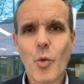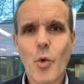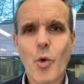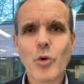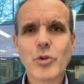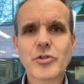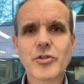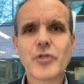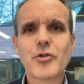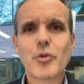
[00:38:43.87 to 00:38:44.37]

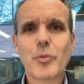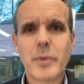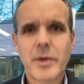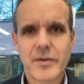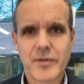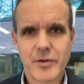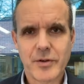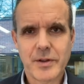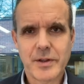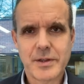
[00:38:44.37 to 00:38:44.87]
Who's going to
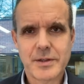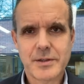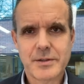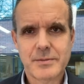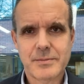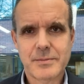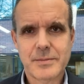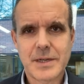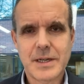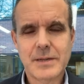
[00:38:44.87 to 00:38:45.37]
pay for
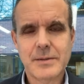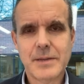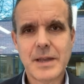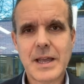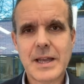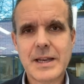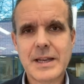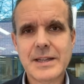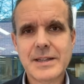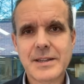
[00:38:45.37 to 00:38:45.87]
this? Right?
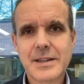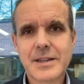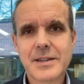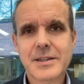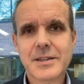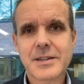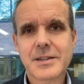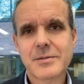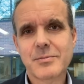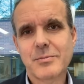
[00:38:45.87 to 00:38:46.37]
And it
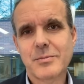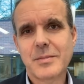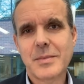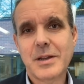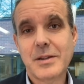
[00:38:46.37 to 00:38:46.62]
is,